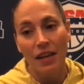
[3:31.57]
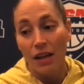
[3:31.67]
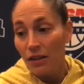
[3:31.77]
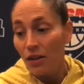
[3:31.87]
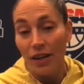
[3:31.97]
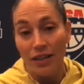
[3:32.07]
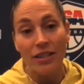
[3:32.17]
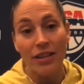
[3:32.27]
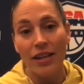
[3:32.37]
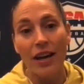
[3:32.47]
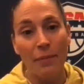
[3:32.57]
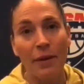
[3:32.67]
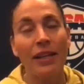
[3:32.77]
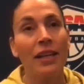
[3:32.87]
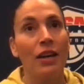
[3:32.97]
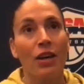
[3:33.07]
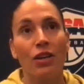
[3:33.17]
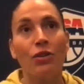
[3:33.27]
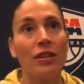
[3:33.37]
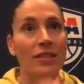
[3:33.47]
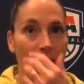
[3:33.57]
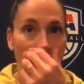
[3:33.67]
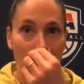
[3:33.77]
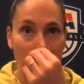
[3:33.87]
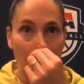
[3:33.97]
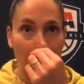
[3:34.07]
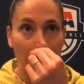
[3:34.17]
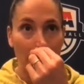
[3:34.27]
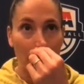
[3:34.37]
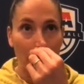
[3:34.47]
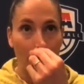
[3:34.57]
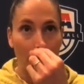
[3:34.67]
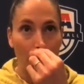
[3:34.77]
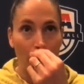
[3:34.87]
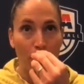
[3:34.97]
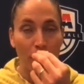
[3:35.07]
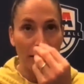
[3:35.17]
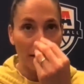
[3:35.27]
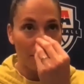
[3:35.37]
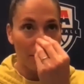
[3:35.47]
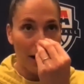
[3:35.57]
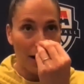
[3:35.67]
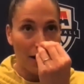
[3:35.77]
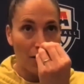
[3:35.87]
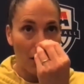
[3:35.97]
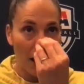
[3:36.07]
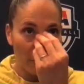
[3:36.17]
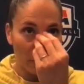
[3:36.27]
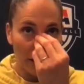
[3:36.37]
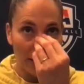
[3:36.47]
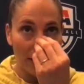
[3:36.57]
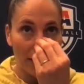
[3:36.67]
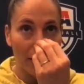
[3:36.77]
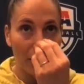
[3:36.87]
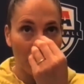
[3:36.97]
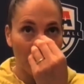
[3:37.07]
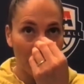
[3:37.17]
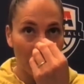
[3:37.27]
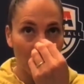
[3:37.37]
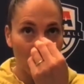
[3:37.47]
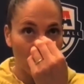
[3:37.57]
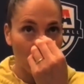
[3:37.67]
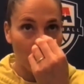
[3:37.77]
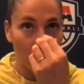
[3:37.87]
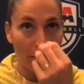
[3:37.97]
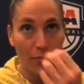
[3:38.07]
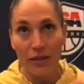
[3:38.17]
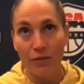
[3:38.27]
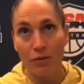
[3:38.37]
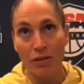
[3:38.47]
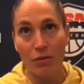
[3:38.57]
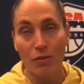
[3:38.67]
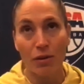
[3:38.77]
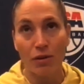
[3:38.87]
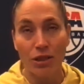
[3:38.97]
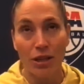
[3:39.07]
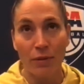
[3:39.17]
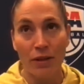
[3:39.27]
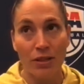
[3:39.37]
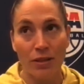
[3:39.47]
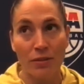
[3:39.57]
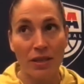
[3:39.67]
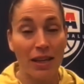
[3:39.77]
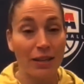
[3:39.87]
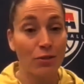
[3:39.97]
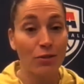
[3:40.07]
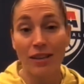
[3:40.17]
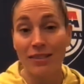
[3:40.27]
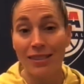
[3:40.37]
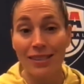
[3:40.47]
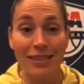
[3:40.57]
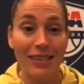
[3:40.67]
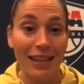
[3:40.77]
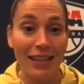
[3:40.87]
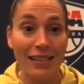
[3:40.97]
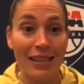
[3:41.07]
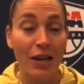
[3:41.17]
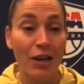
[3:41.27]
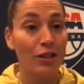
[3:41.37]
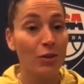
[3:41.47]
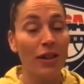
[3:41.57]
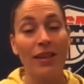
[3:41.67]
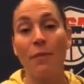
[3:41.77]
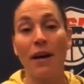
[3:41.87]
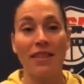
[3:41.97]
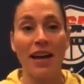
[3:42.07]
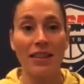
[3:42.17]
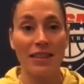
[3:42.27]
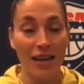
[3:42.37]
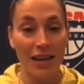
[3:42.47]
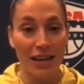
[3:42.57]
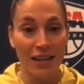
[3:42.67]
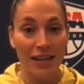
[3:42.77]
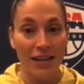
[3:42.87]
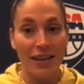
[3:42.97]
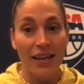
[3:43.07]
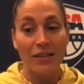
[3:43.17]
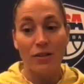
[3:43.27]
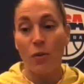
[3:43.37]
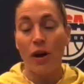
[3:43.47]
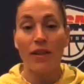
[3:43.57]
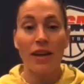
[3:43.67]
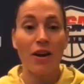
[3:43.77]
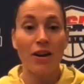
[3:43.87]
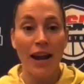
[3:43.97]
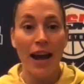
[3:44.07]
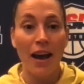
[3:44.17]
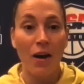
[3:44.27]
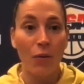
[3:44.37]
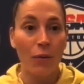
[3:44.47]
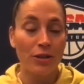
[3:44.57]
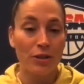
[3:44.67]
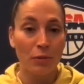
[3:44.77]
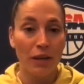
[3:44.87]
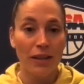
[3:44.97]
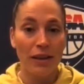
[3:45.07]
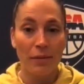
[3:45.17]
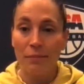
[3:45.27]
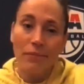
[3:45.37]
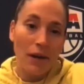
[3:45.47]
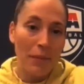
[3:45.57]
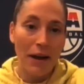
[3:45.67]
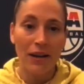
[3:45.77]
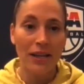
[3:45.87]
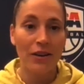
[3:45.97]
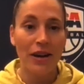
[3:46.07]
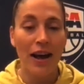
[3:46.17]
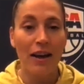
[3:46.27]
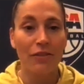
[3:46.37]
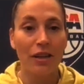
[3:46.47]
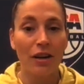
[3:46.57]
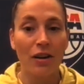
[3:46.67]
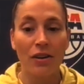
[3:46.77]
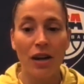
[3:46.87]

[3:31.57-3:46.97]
No, Nigeria, I mean, you can tell it's like we've played them now. I've played them in, I believe it was the World Championships in 2006. So I think about that then to where they are now when we just played them about a year and a half ago.